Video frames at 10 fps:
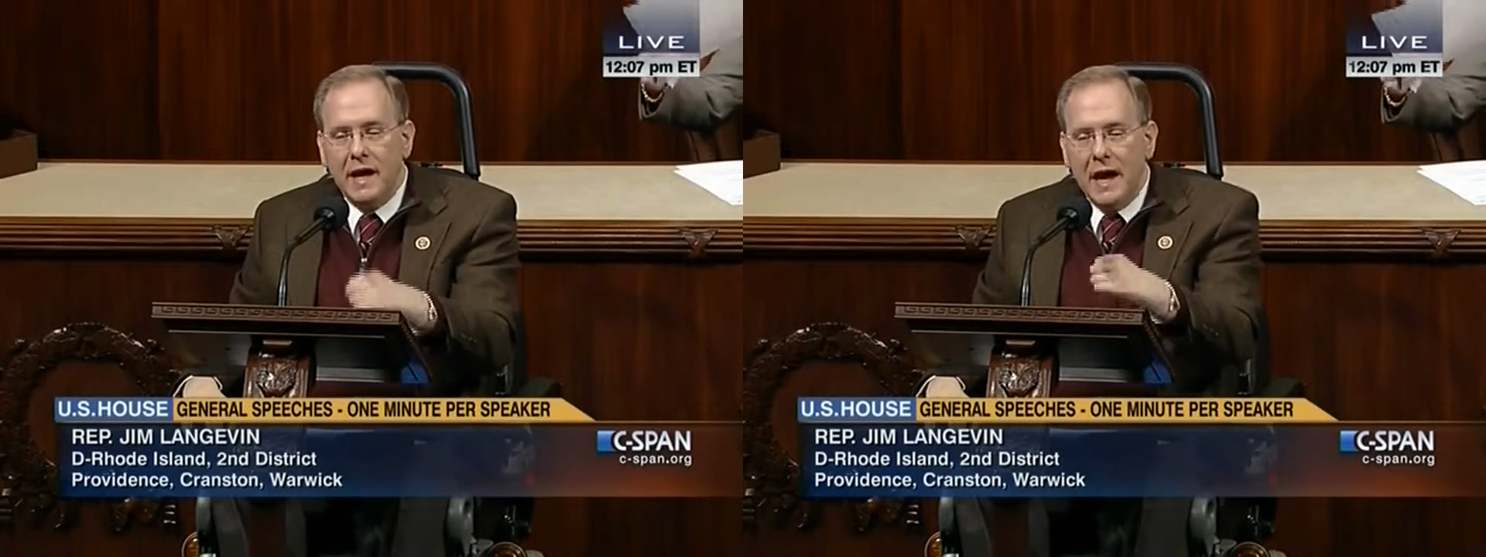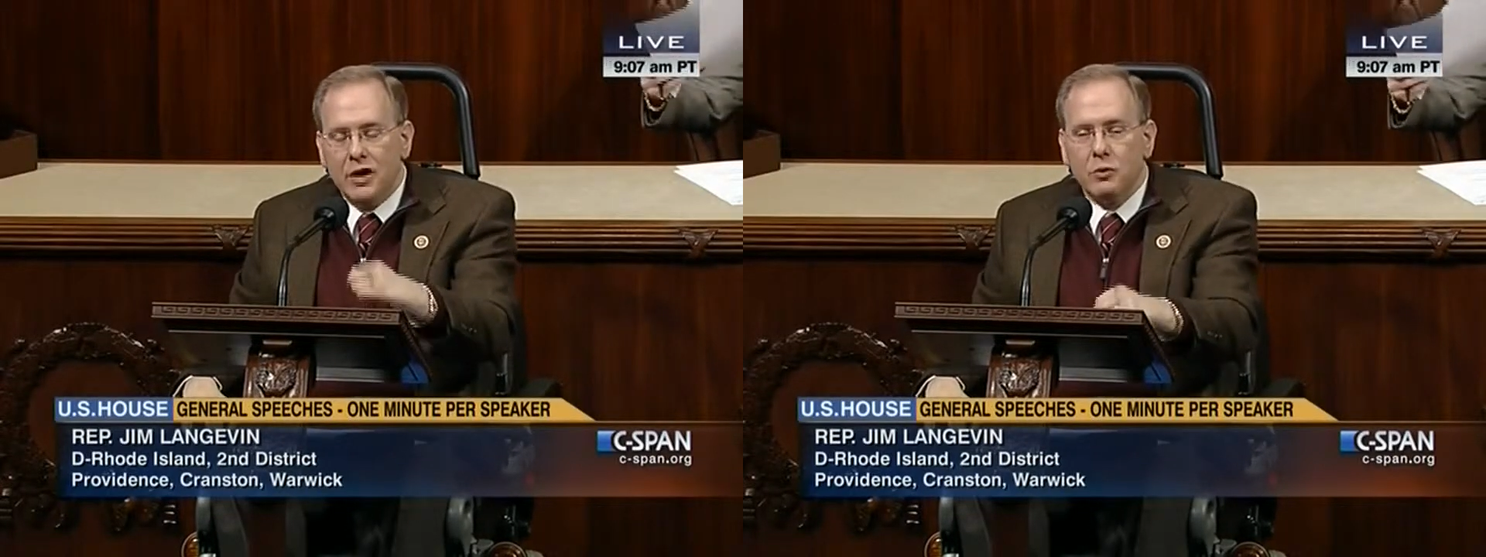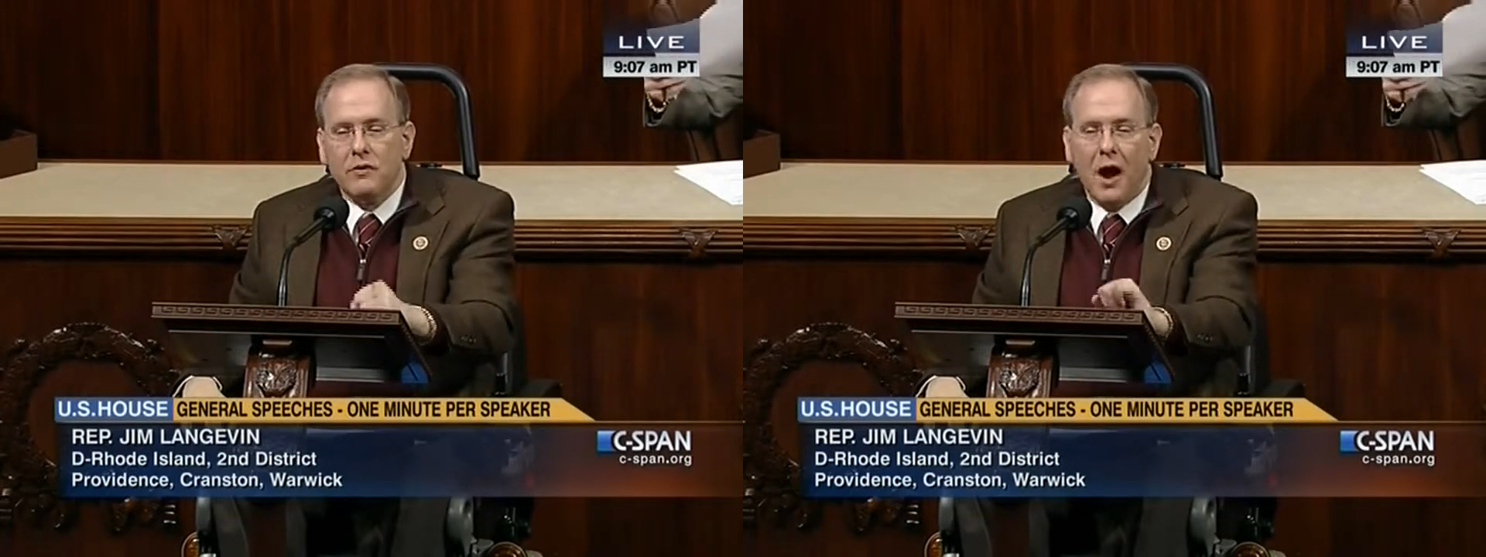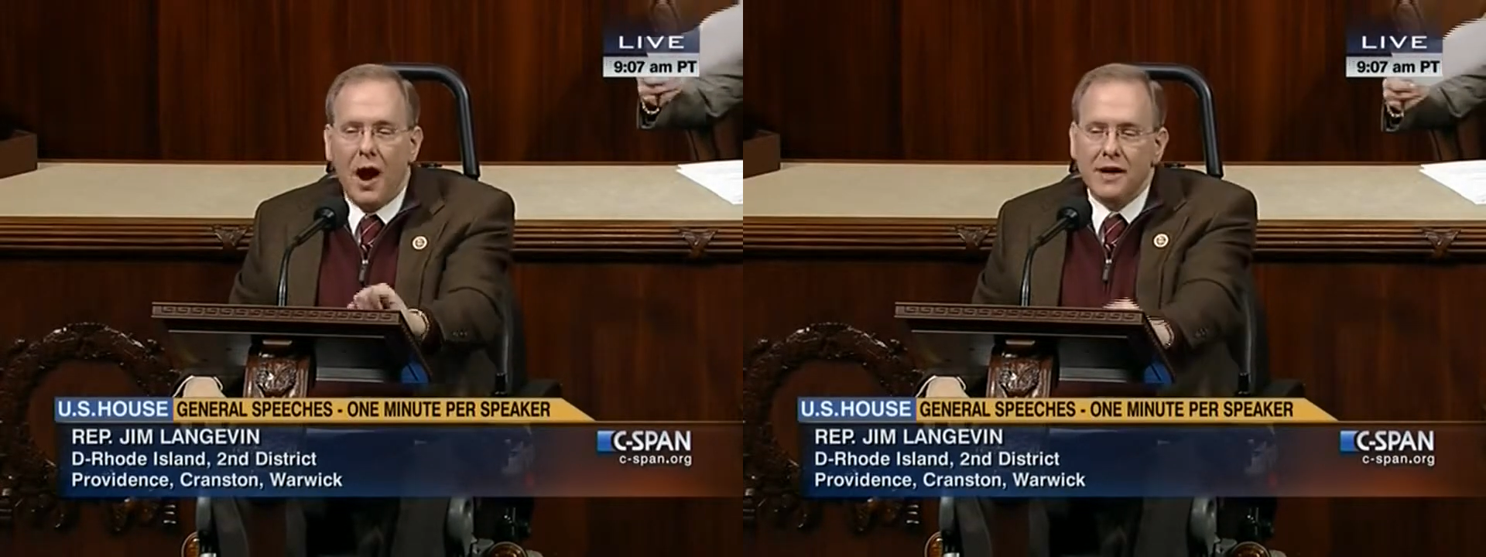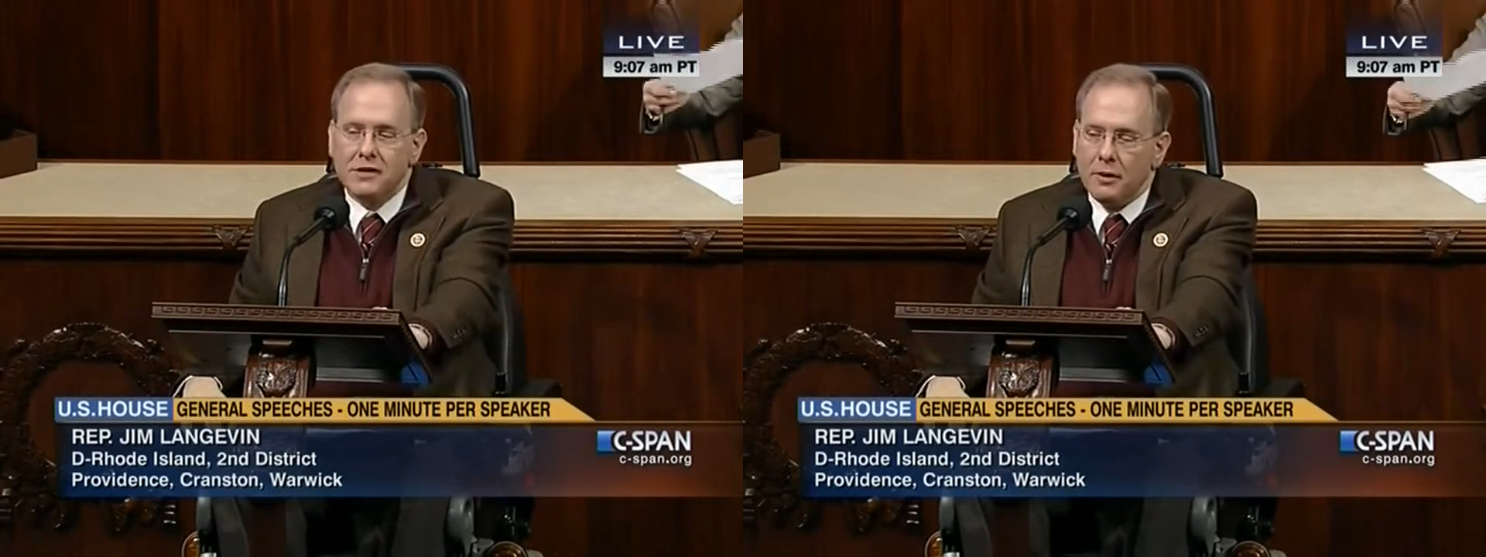has one of the
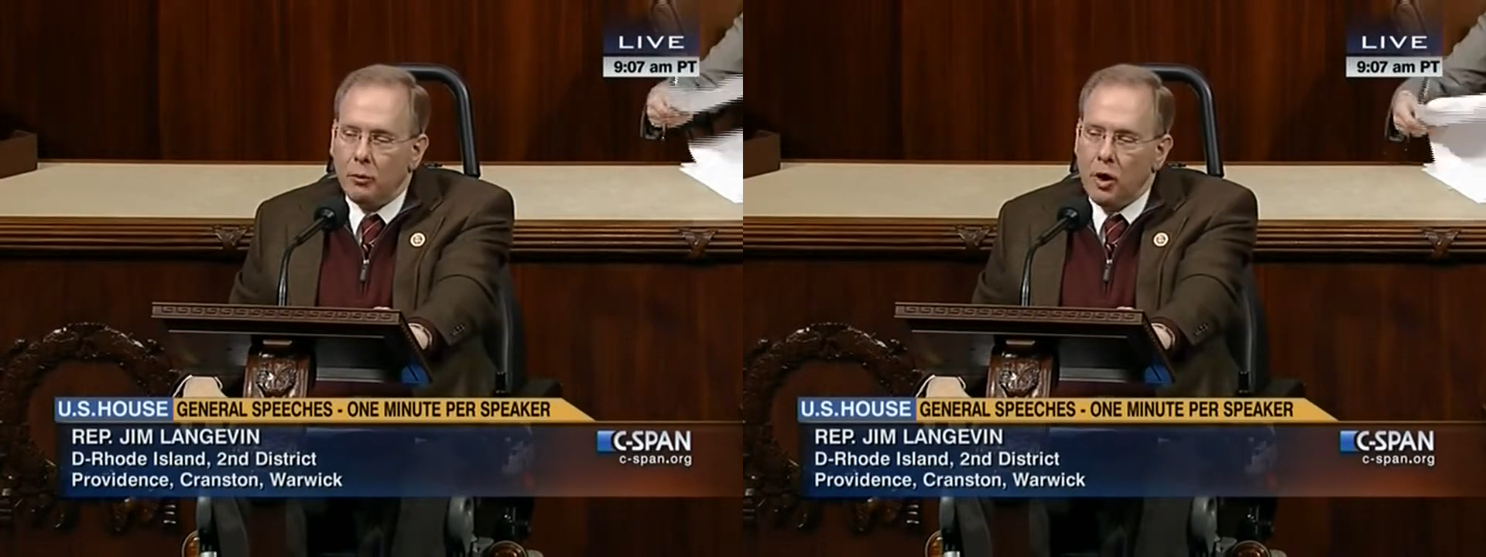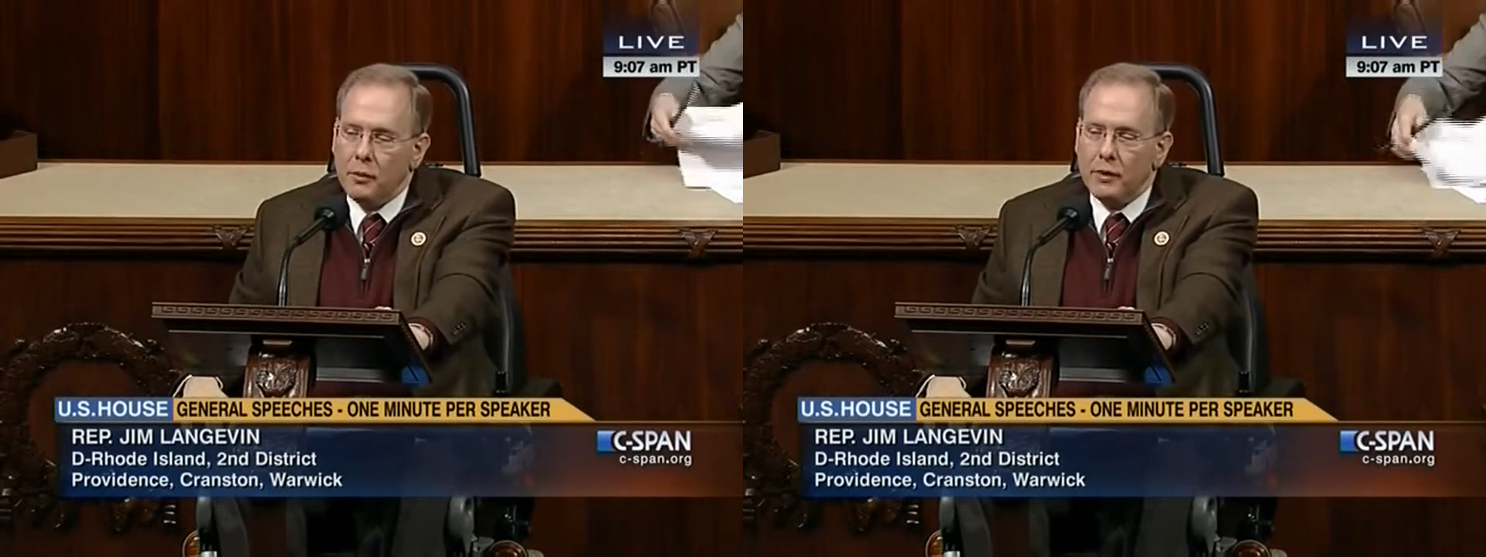highest unemployment